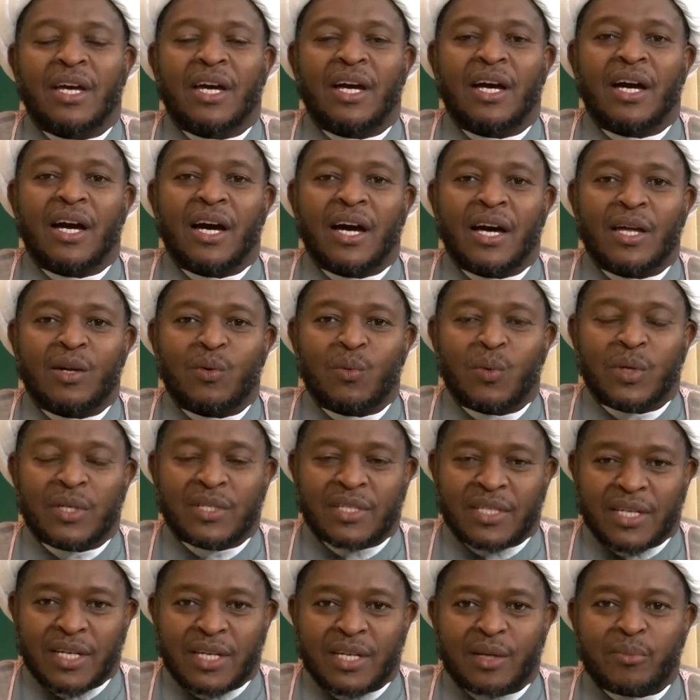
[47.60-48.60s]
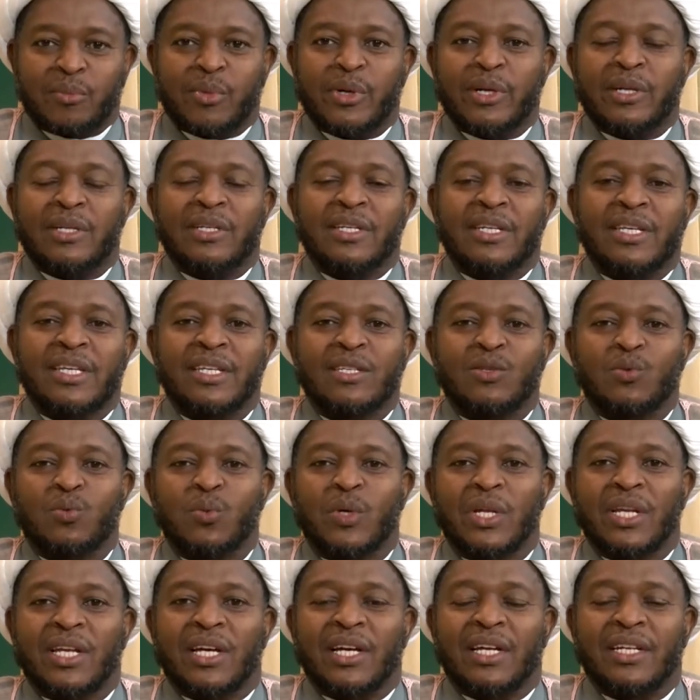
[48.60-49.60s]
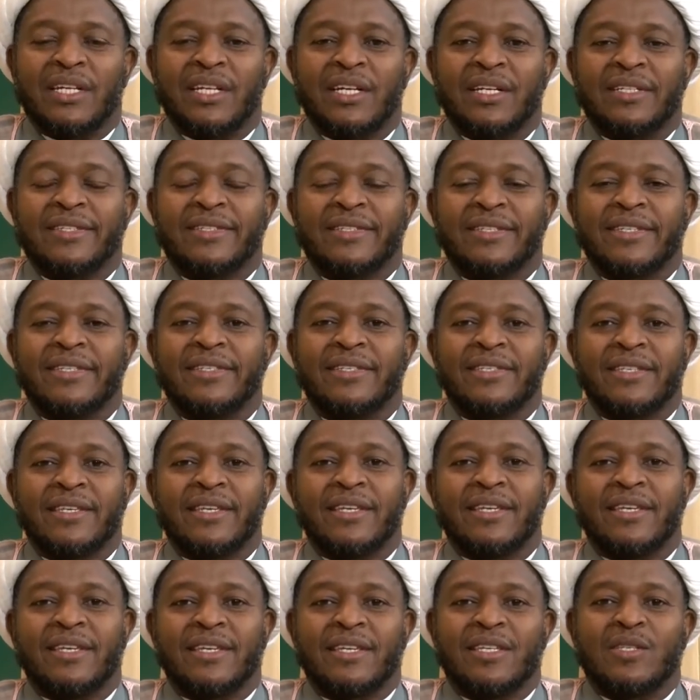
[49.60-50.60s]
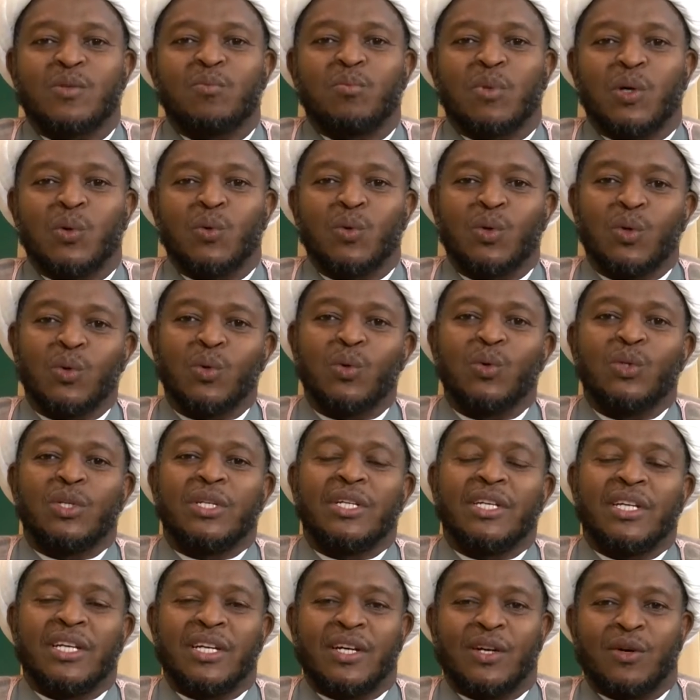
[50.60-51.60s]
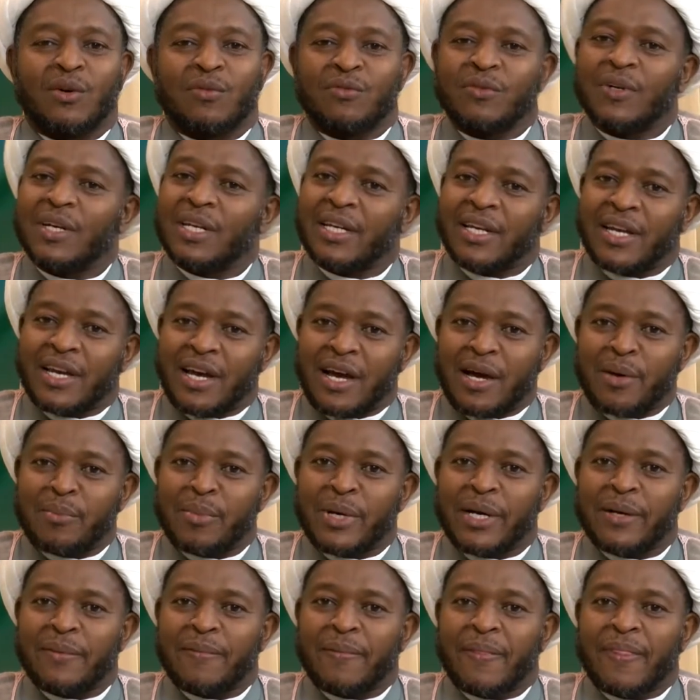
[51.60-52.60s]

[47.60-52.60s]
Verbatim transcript: and we celebrate his wilada, since he is Maulud of Al-Kaaba,